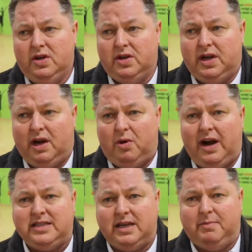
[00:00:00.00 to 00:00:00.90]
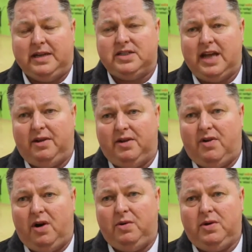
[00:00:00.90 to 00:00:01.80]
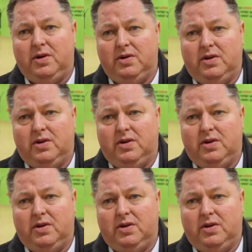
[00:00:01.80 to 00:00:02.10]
We're 18 months down the road.